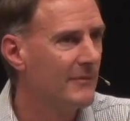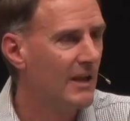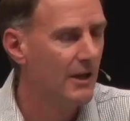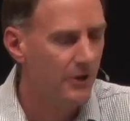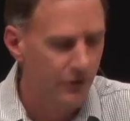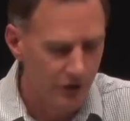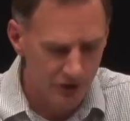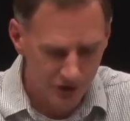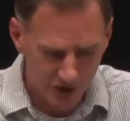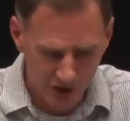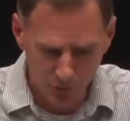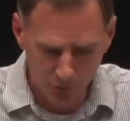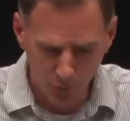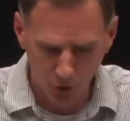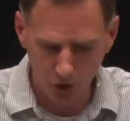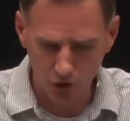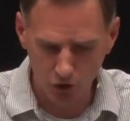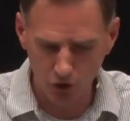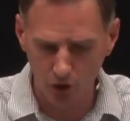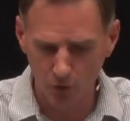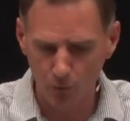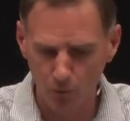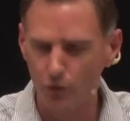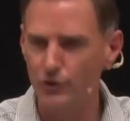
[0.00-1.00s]
This is what
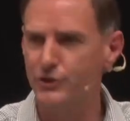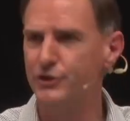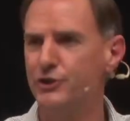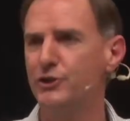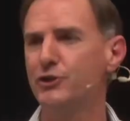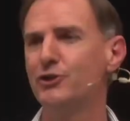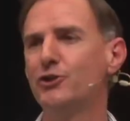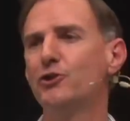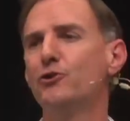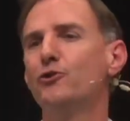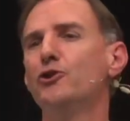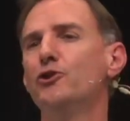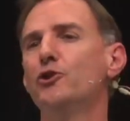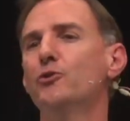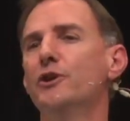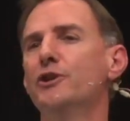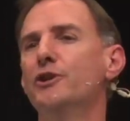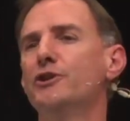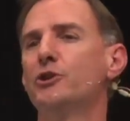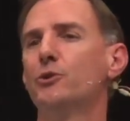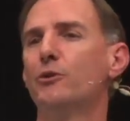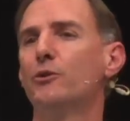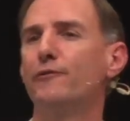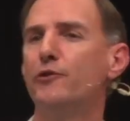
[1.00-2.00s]
God wants to tune you
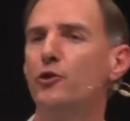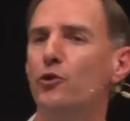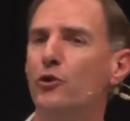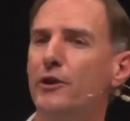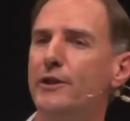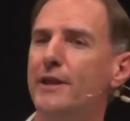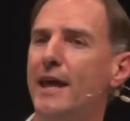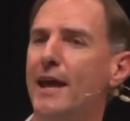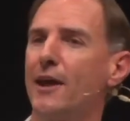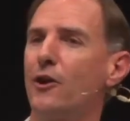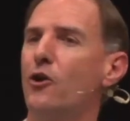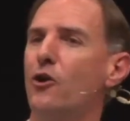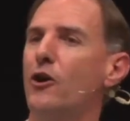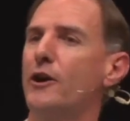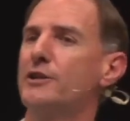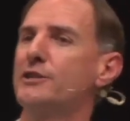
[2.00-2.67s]
into if you're in that kind of